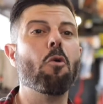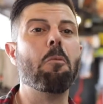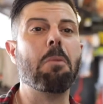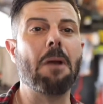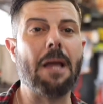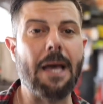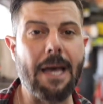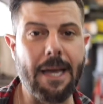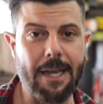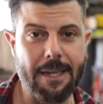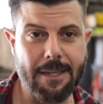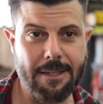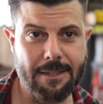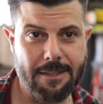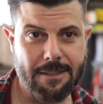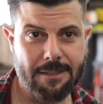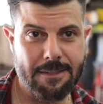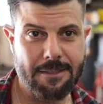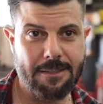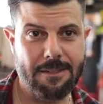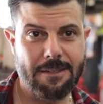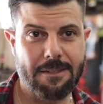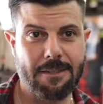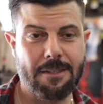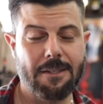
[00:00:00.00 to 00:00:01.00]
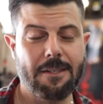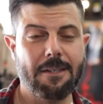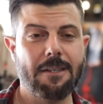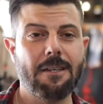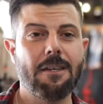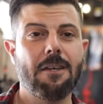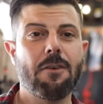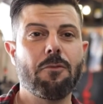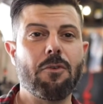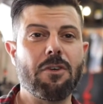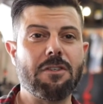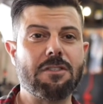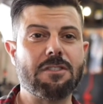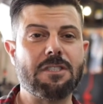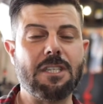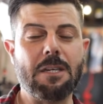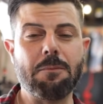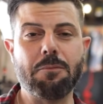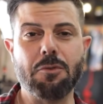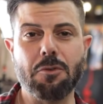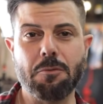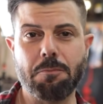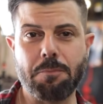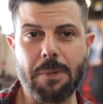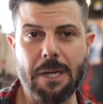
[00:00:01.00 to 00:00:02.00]
black with
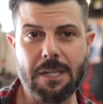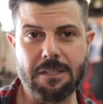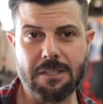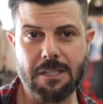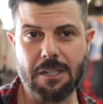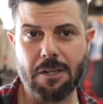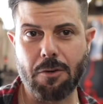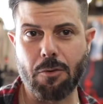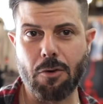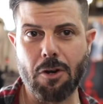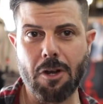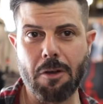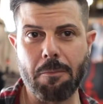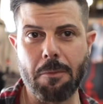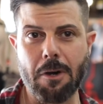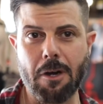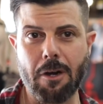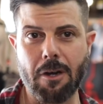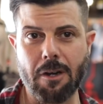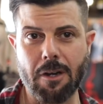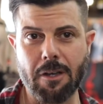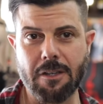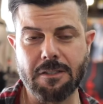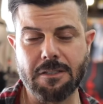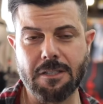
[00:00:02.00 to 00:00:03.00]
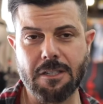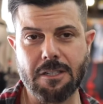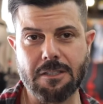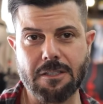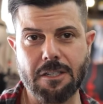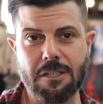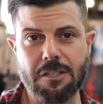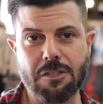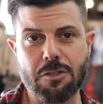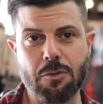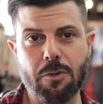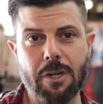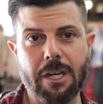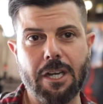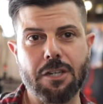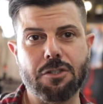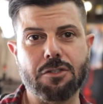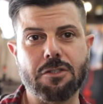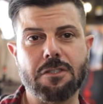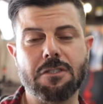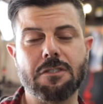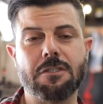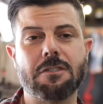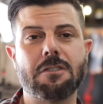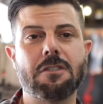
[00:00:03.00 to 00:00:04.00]
simple basic chrome highlights and
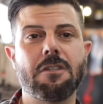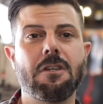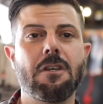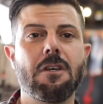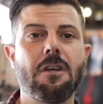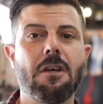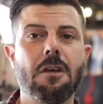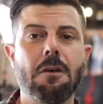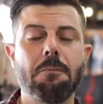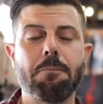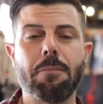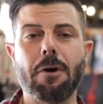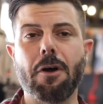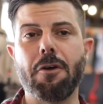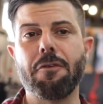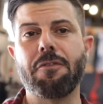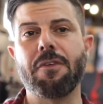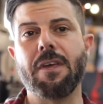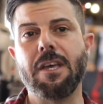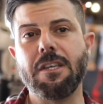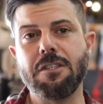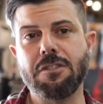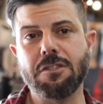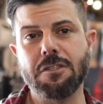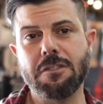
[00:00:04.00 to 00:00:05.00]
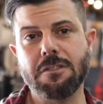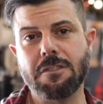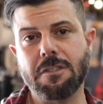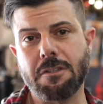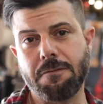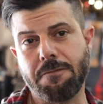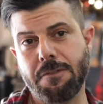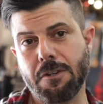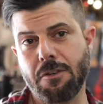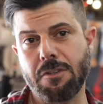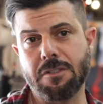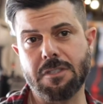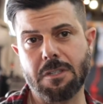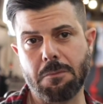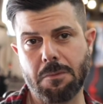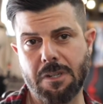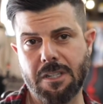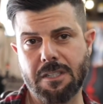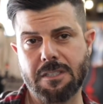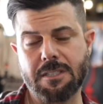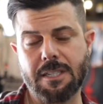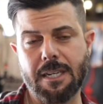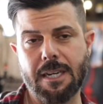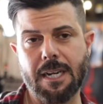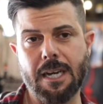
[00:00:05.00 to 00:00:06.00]
accentuations. Both engines are very similarly
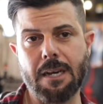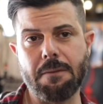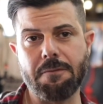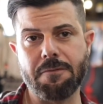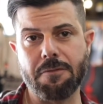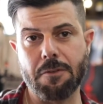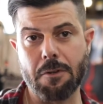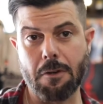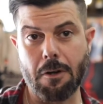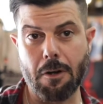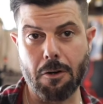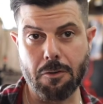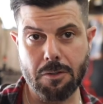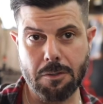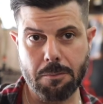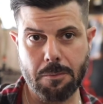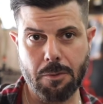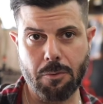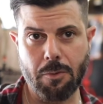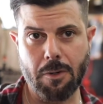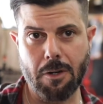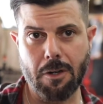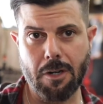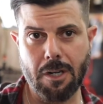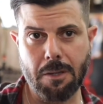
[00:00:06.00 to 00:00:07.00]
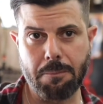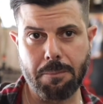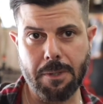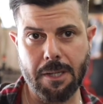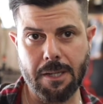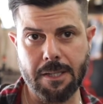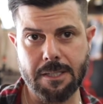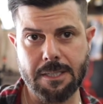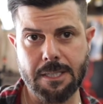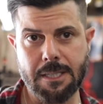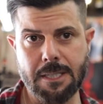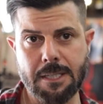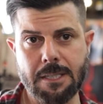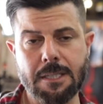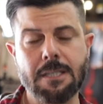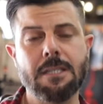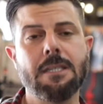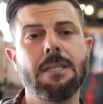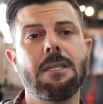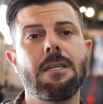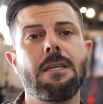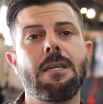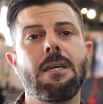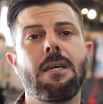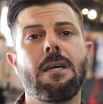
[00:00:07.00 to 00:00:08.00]
set up for ultimate reliability.
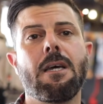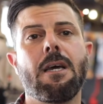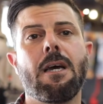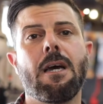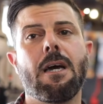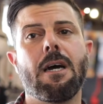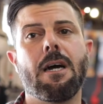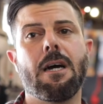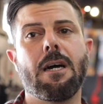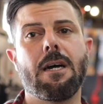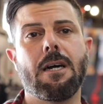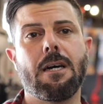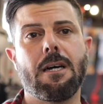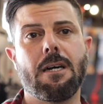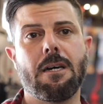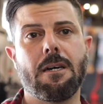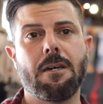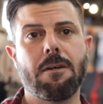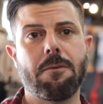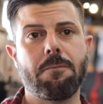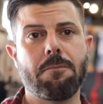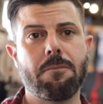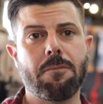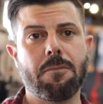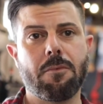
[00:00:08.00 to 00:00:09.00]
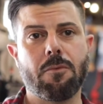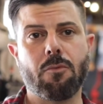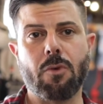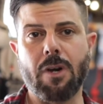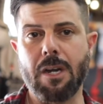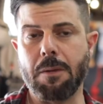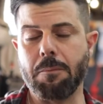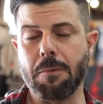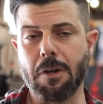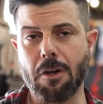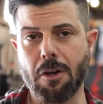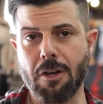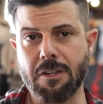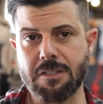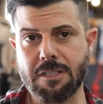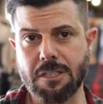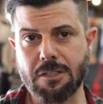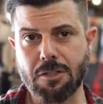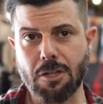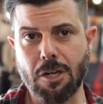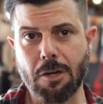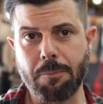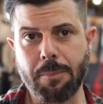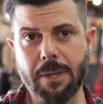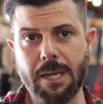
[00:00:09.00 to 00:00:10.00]
Running Malossi
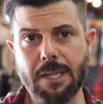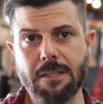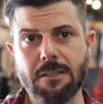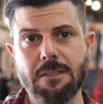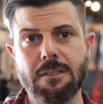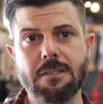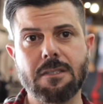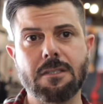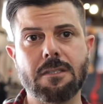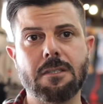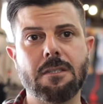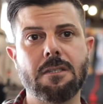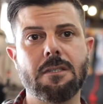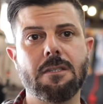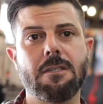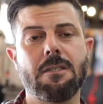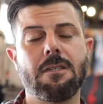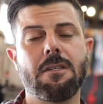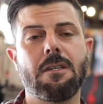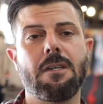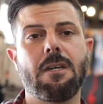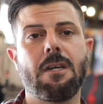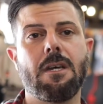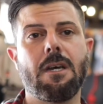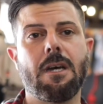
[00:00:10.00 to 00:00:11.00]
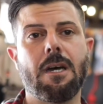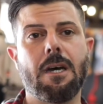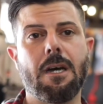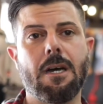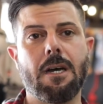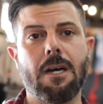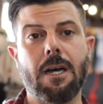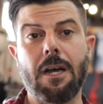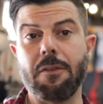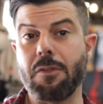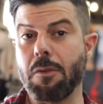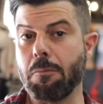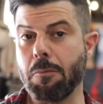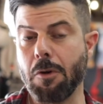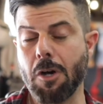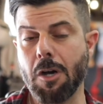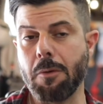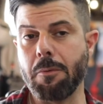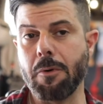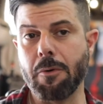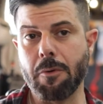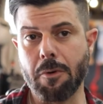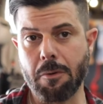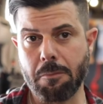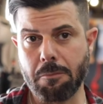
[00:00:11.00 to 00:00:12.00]
top ends. At the
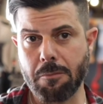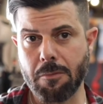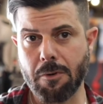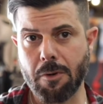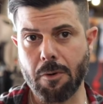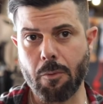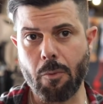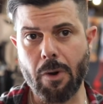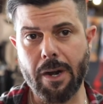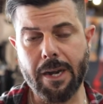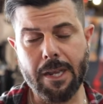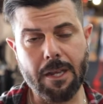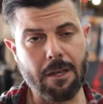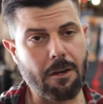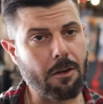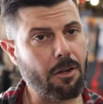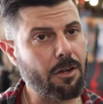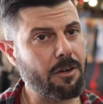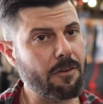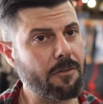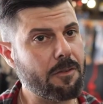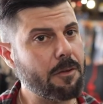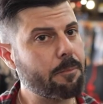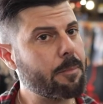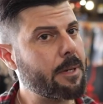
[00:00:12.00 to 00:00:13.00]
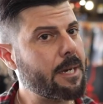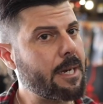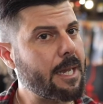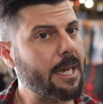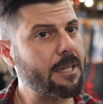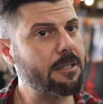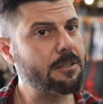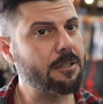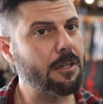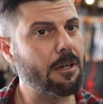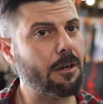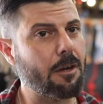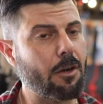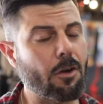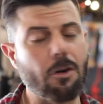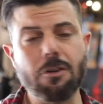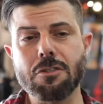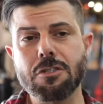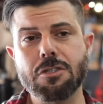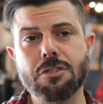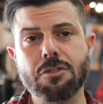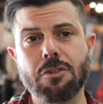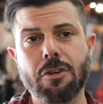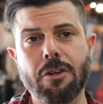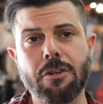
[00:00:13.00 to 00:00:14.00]
moment we're running a lot of the Penasco long
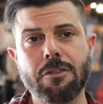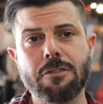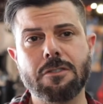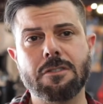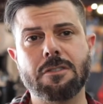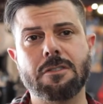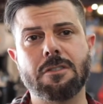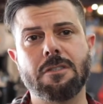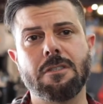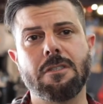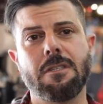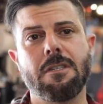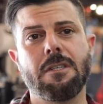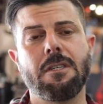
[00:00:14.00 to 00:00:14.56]
strokes.